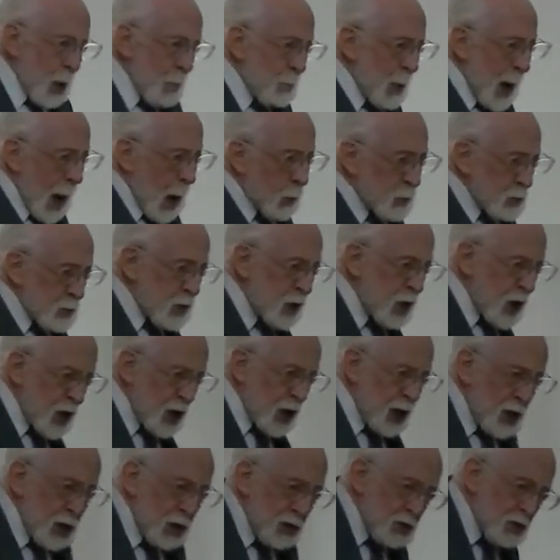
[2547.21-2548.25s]
about the
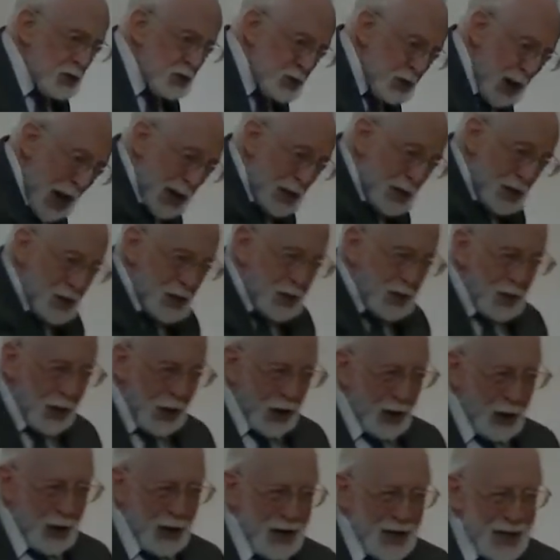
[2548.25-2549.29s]

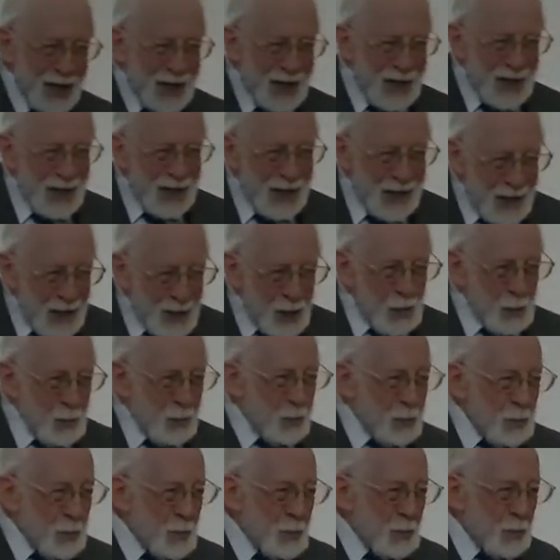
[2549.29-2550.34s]
essential
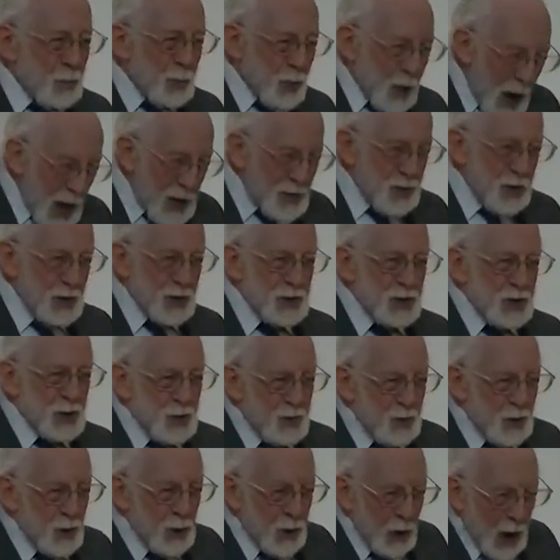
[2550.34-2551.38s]
presence of